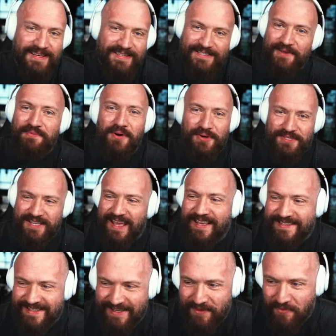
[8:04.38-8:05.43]
is the most
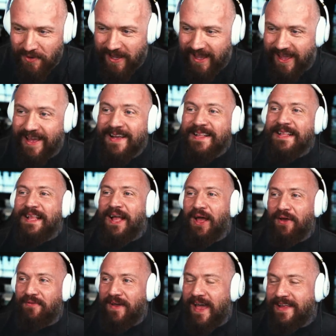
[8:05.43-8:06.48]
Izzy way
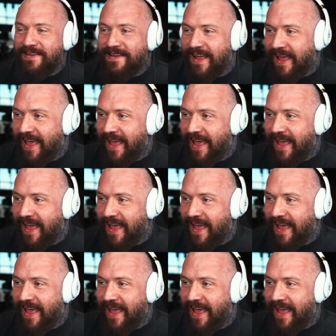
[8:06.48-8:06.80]
of ending